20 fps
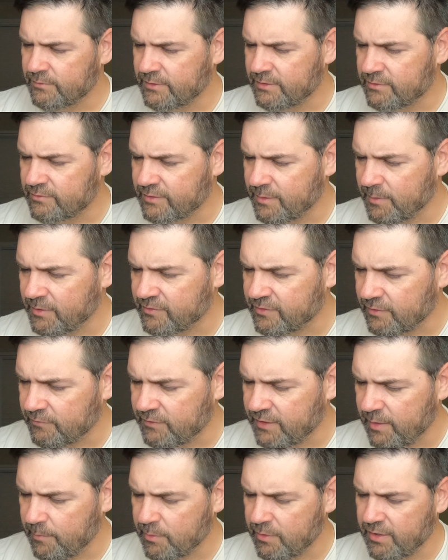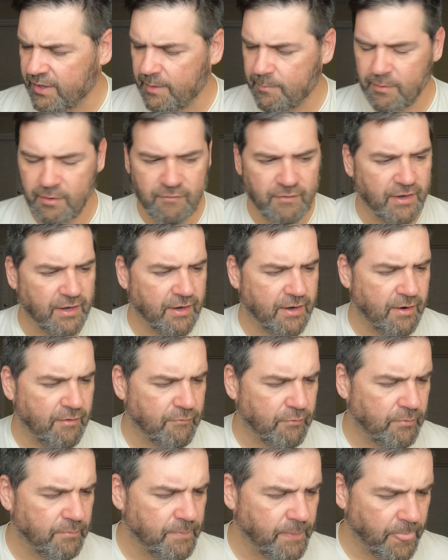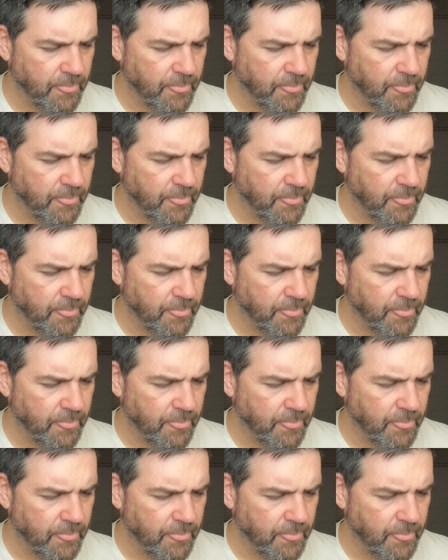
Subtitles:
Just get myself deeper and deeper if I ain't careful.